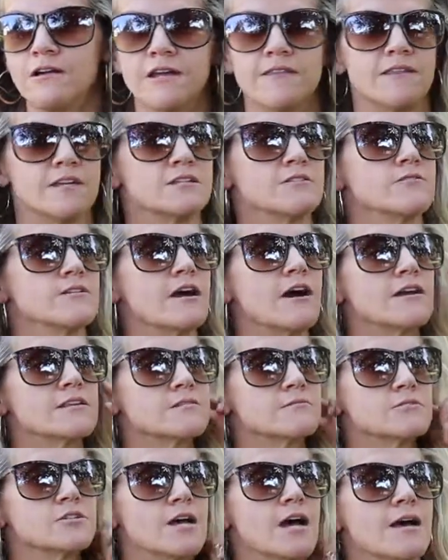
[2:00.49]
and they do an
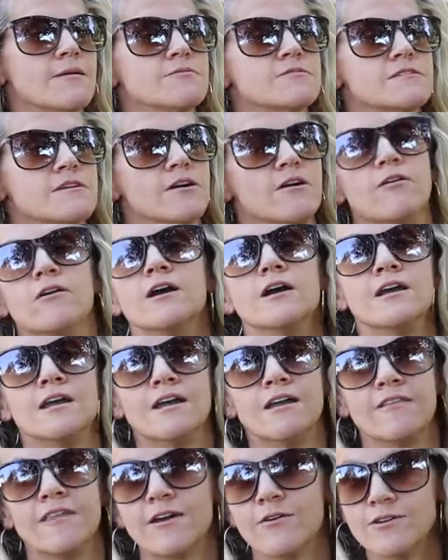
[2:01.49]
awesome job, so
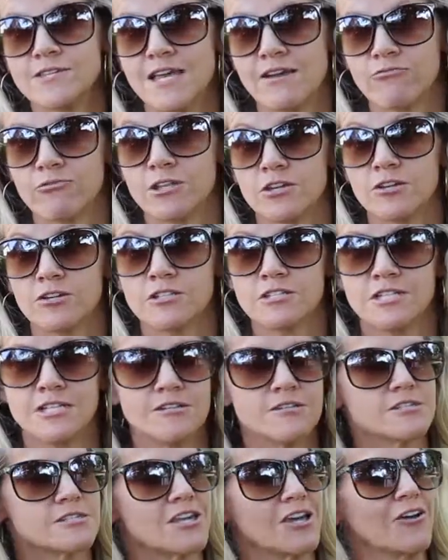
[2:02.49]
they always have good
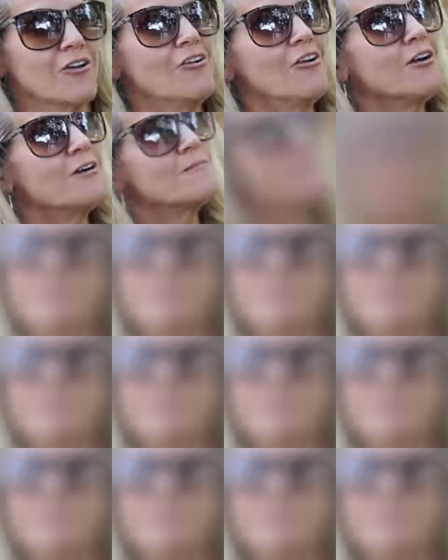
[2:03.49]
deals too.